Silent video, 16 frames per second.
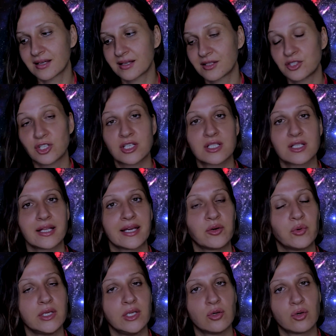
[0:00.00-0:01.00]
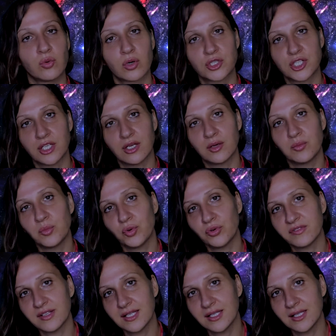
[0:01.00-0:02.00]
Just like when you're watching a
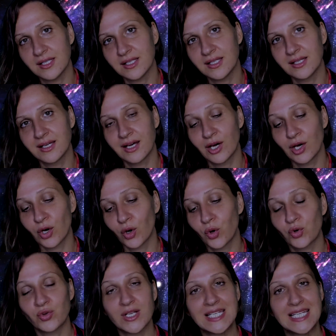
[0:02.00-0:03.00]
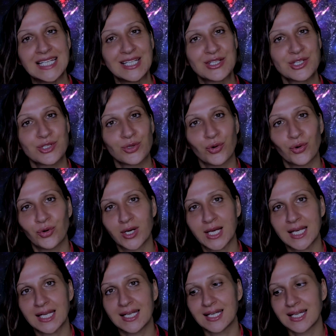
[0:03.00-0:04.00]
movie or reading a
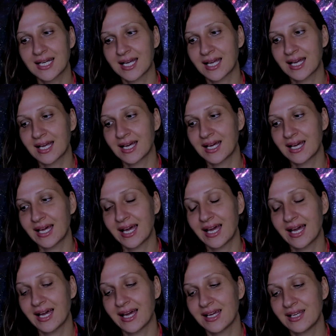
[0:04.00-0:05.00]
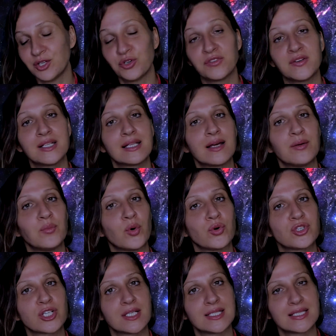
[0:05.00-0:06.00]
story, you feel
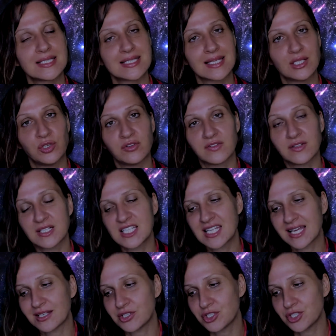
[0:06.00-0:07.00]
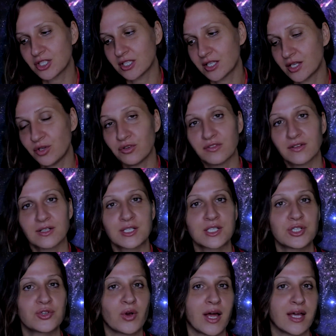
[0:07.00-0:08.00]
emotions and you feel tension and you feel
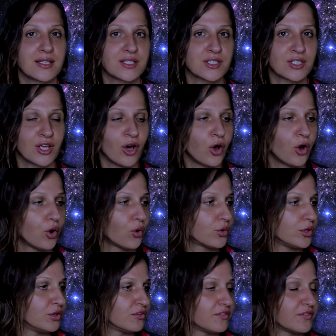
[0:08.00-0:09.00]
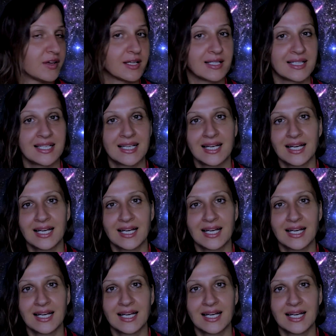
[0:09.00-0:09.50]
stress, or you feel